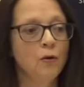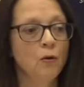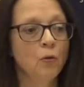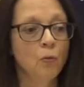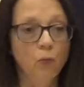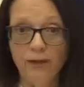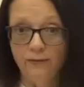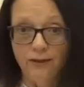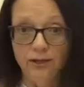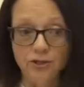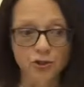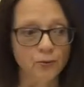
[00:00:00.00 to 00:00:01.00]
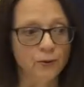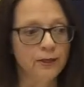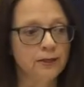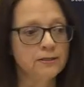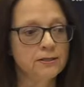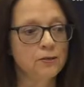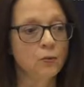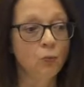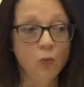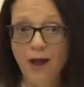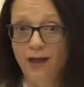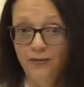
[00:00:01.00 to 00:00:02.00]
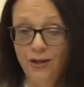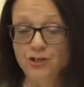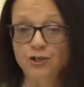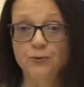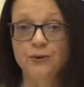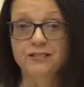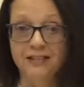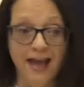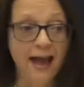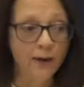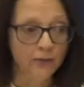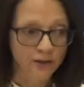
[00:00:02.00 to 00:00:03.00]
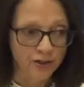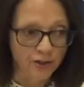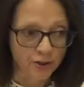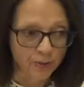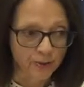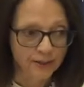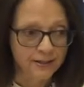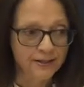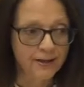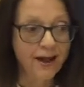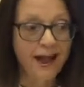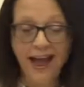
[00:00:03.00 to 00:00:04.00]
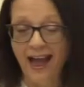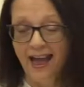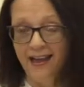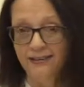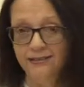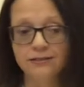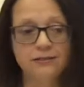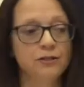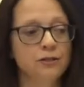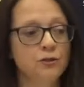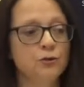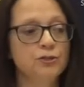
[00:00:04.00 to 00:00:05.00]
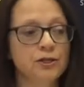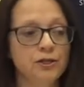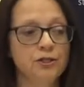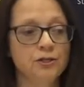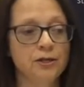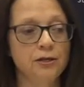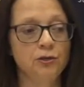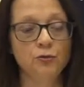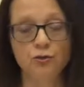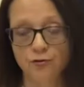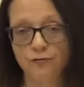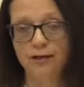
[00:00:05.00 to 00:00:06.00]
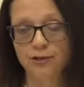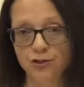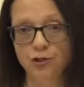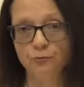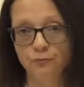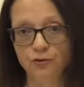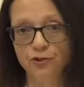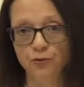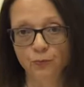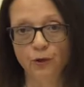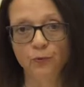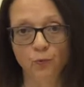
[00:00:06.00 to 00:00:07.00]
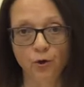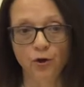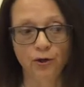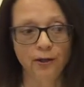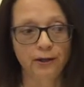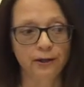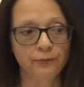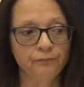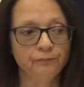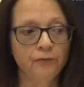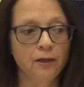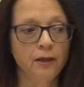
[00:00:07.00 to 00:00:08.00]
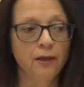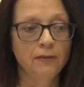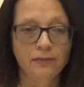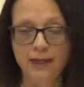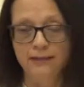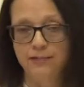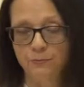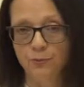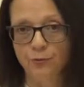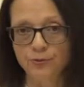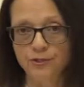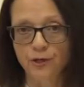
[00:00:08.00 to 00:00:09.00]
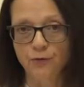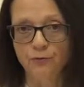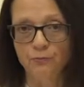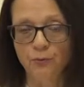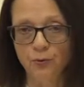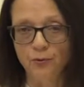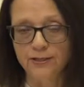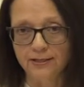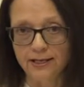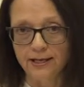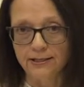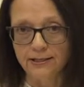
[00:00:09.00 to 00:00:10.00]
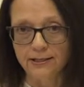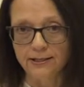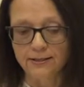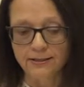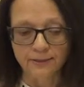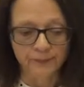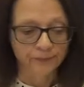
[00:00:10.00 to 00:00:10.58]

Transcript: when they do it, where they do it and how they do it, and are not under your direct supervision when working, that supports self-employed status.